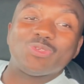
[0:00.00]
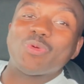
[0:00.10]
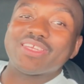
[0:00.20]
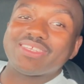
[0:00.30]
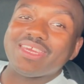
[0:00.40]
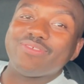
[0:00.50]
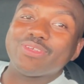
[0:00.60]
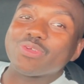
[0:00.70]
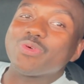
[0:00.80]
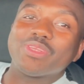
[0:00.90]

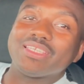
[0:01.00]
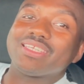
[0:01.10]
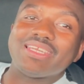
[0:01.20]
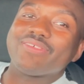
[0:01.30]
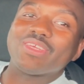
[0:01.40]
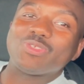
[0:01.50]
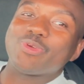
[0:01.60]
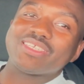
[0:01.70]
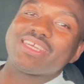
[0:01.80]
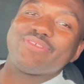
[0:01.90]
Specsavers, or they didn't have their
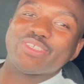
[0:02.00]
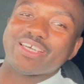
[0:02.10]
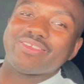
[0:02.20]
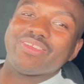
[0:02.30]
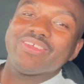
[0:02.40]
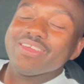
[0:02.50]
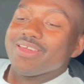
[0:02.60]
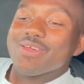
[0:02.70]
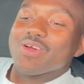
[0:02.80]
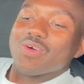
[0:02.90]
Specsavers on?
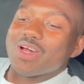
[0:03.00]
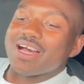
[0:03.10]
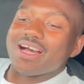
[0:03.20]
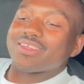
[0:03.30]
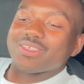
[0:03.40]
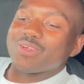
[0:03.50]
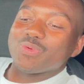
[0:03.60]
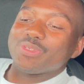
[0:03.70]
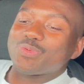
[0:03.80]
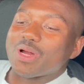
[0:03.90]
I don't know
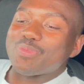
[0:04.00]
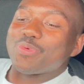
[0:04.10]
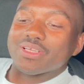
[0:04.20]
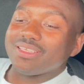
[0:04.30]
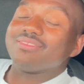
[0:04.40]
which one, but...